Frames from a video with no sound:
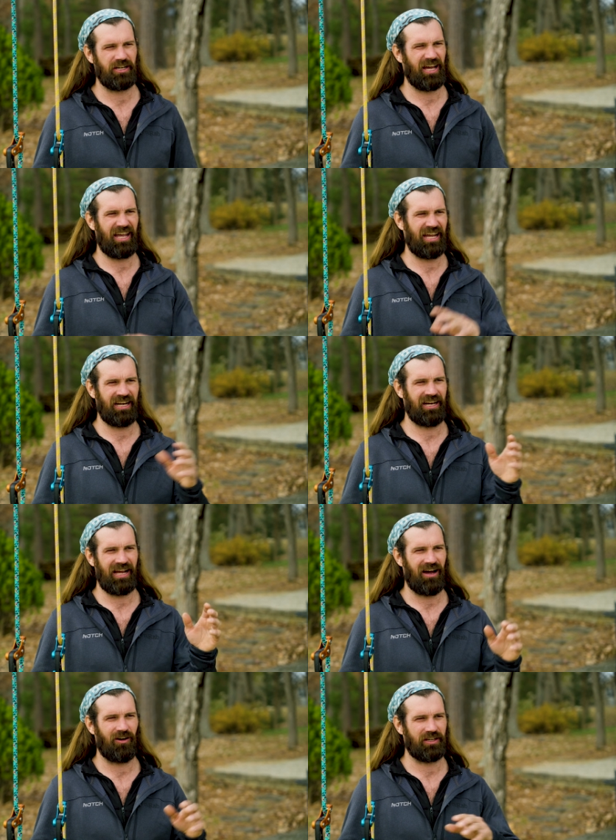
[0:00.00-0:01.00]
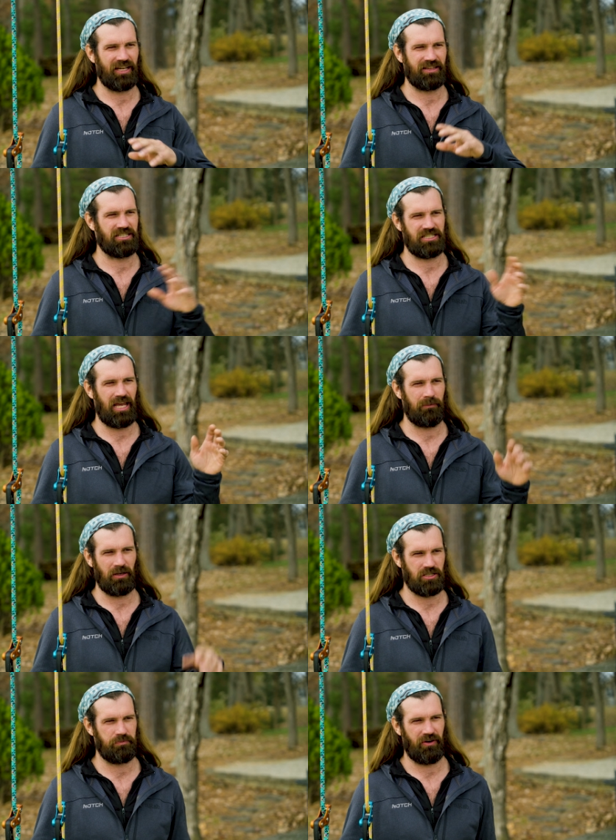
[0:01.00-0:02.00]
day, in and out, get the same
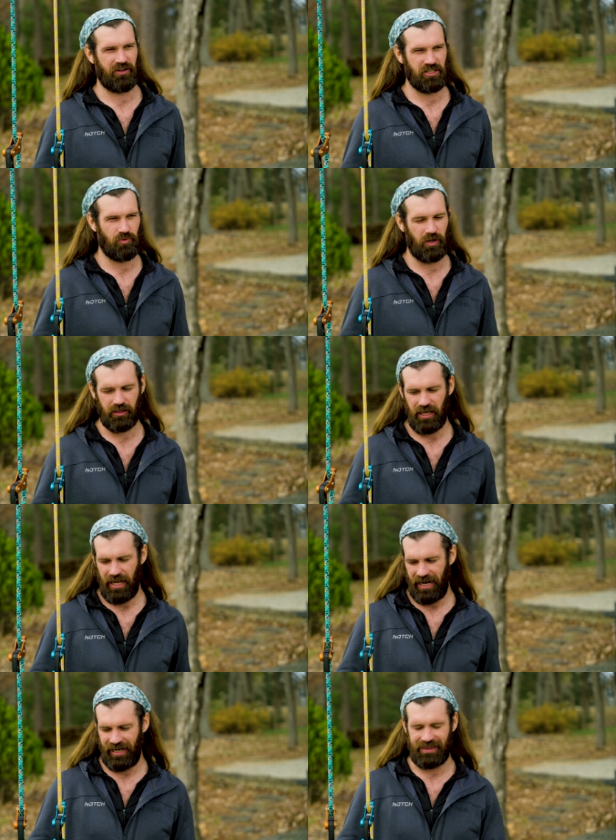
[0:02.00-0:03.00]
experience with. And I